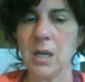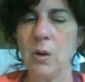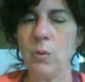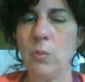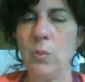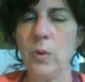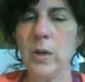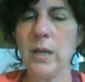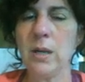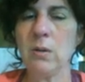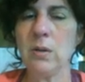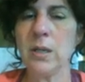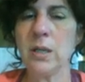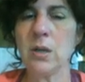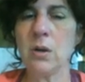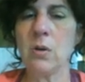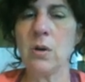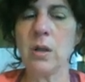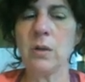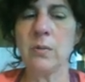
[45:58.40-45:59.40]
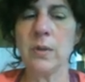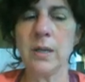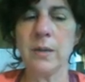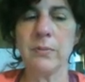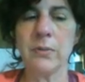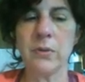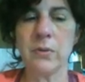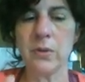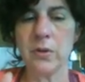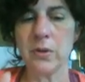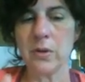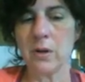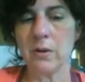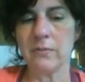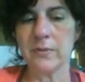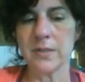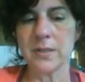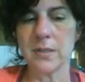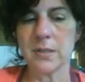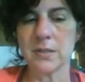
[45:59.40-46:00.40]
We only go all the way up through the
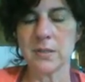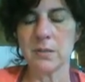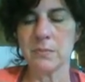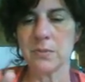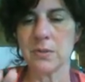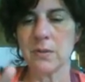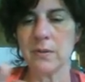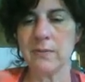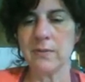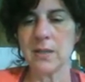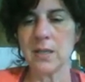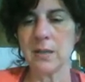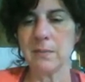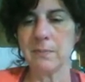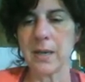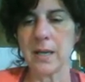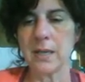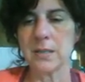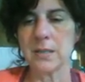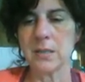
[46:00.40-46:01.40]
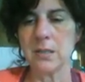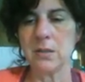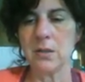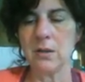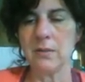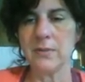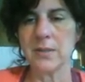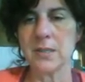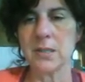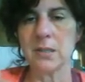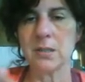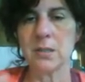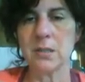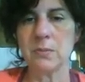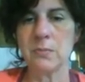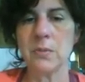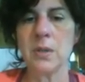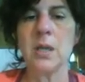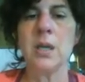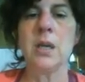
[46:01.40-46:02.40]
nervous system. So everything past the nervous system